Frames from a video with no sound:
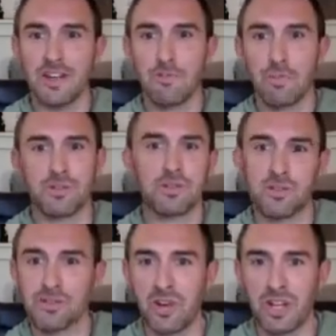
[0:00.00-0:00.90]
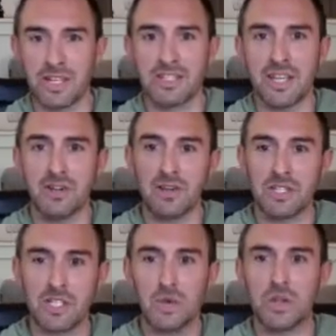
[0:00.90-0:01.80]
personal training, et cetera,
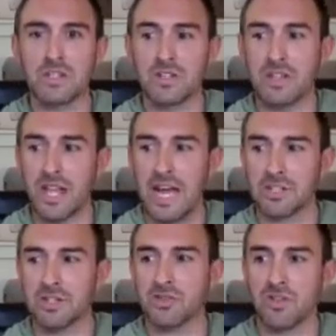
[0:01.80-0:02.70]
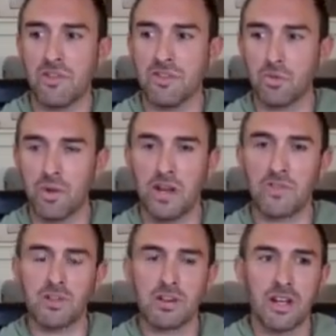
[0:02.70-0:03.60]
to this, so that as you're traveling,
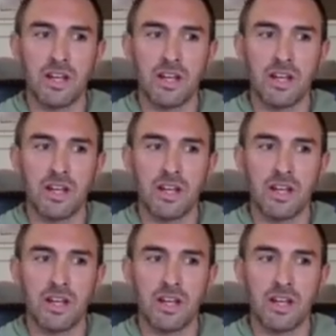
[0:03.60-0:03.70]
whatever